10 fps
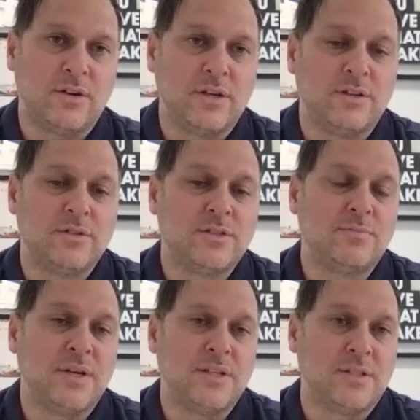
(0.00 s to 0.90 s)
know,
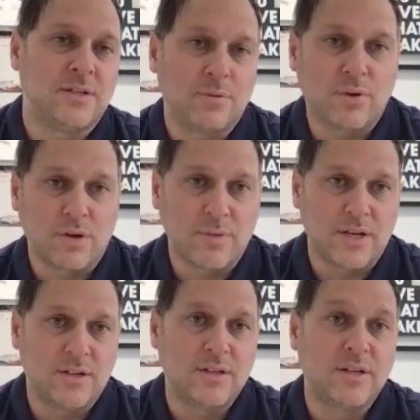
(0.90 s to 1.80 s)
speed to
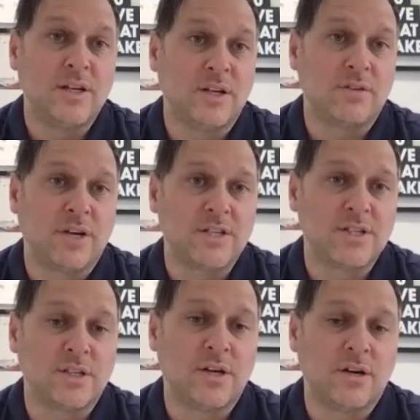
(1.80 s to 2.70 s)
deployment,
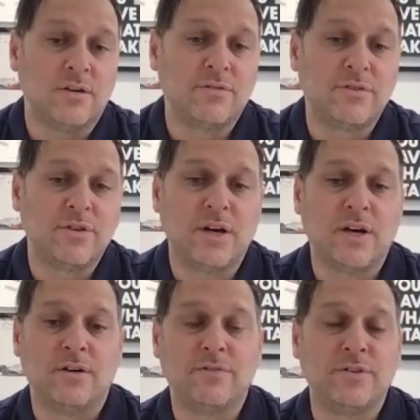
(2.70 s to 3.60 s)
integration of
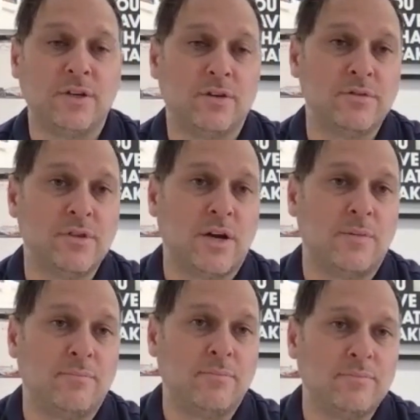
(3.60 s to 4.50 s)
you know,
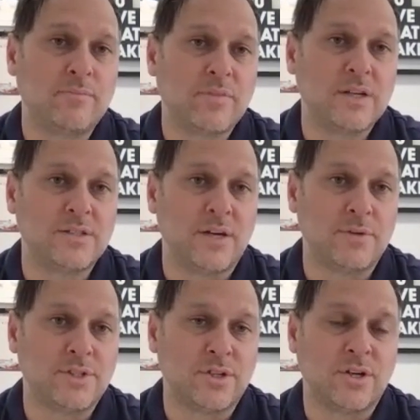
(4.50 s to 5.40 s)

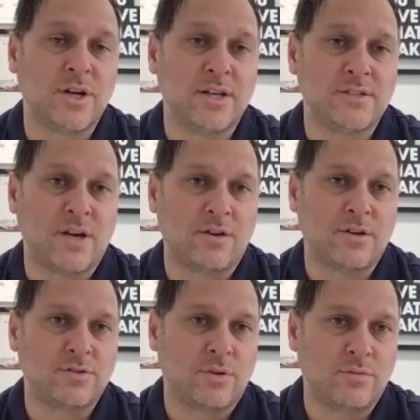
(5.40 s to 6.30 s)
temperature and sound
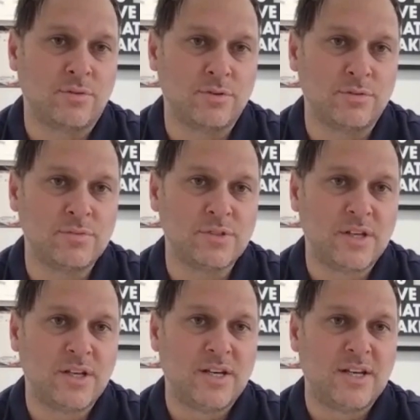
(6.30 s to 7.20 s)
controlled
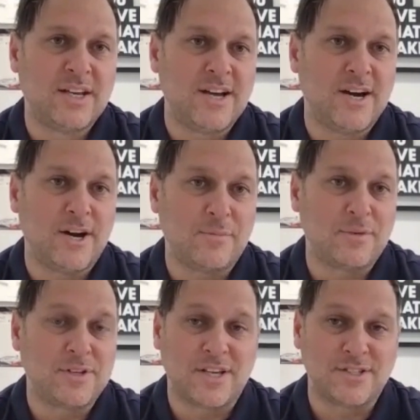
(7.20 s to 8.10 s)
rooms.
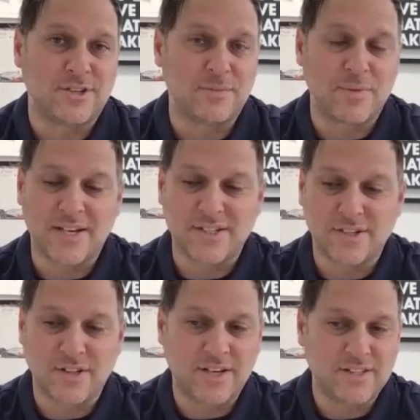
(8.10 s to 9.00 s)
Because as you can imagine,
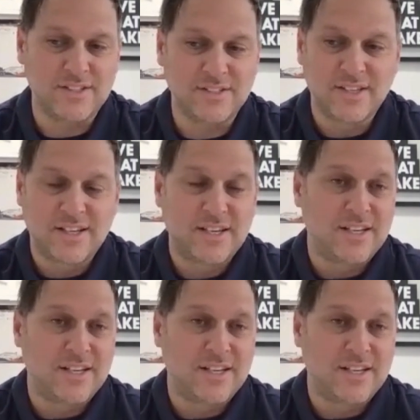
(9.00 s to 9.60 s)
a lot of these